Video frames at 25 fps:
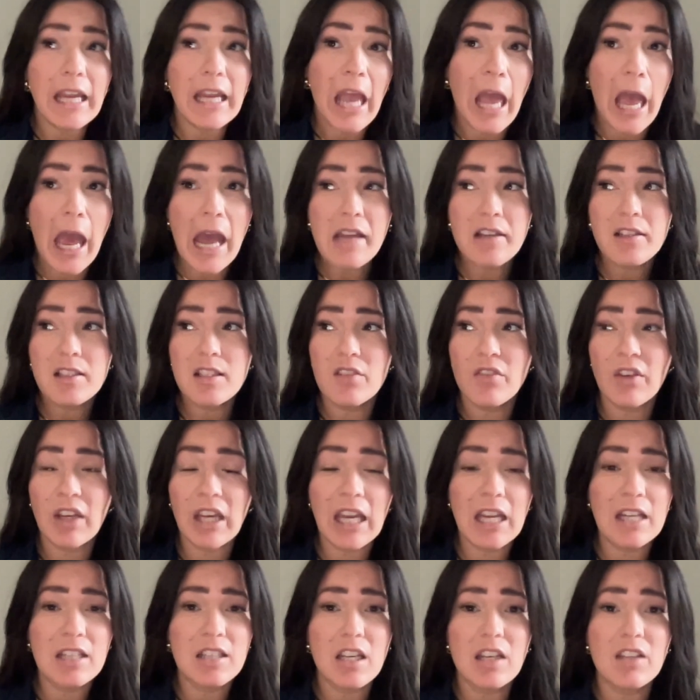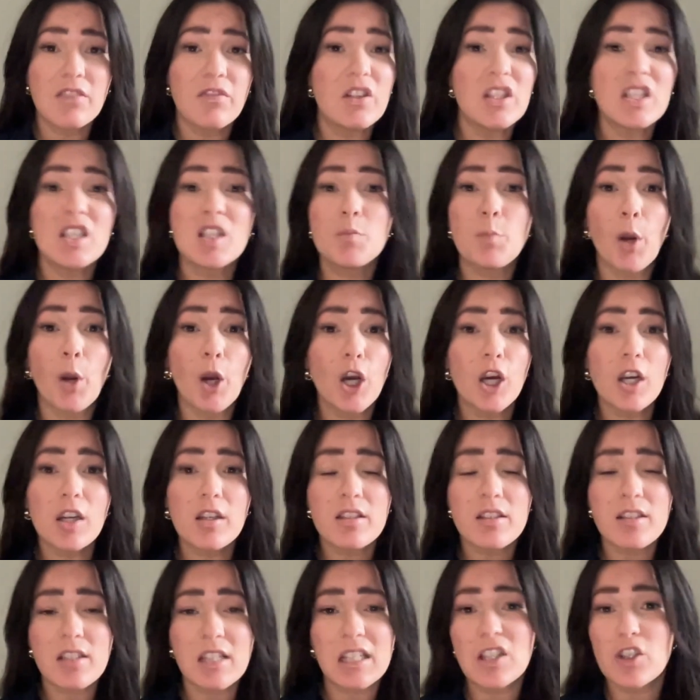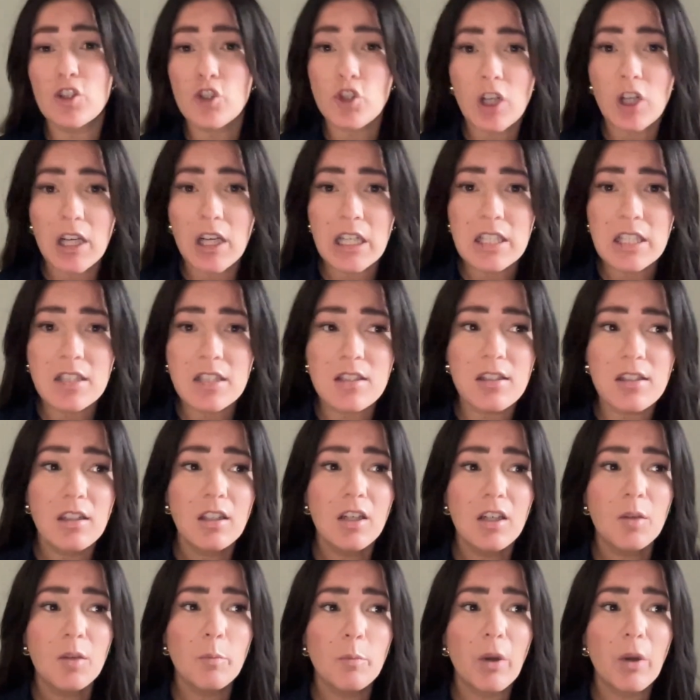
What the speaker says: I guess, if it sparks interest.